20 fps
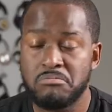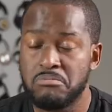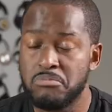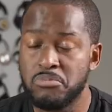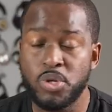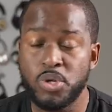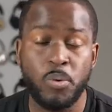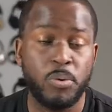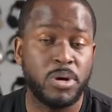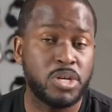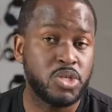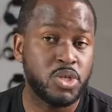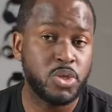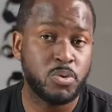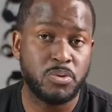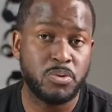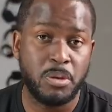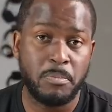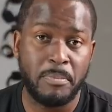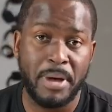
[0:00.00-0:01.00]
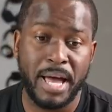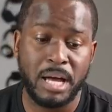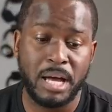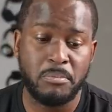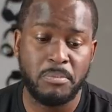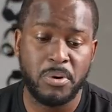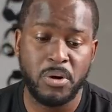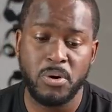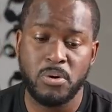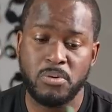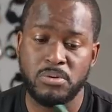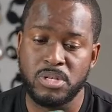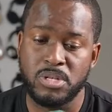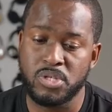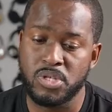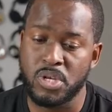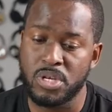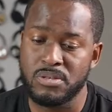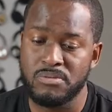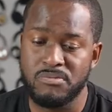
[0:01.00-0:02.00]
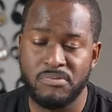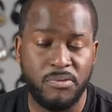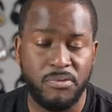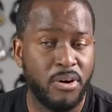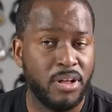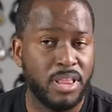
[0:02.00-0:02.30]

No issues with the backbone, doesn't fall